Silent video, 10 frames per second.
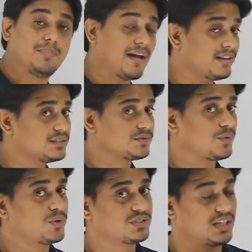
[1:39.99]
balanced
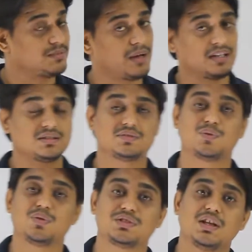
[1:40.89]
force, unbalanced
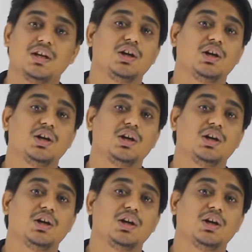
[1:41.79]
force.